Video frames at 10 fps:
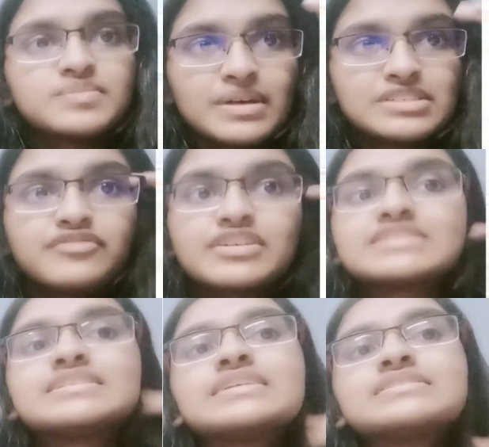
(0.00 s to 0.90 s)

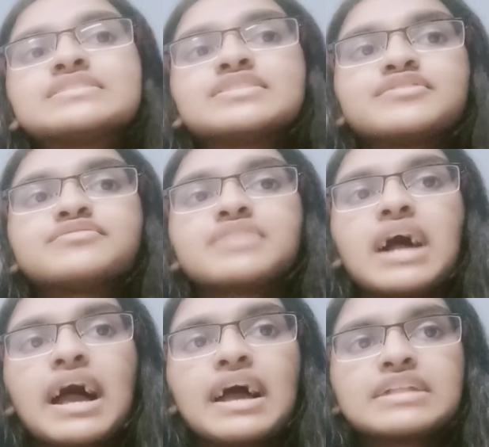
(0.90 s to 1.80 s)
specific, sensitive
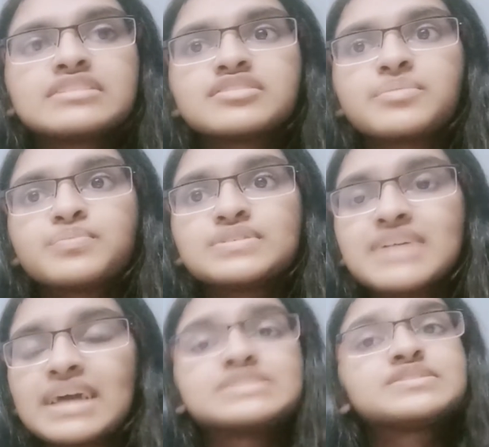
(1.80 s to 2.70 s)
and
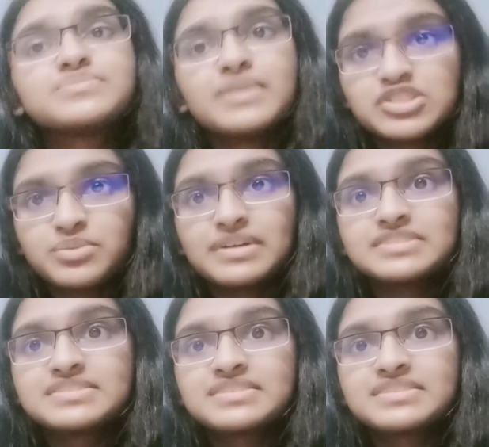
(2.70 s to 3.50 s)
precise measurements.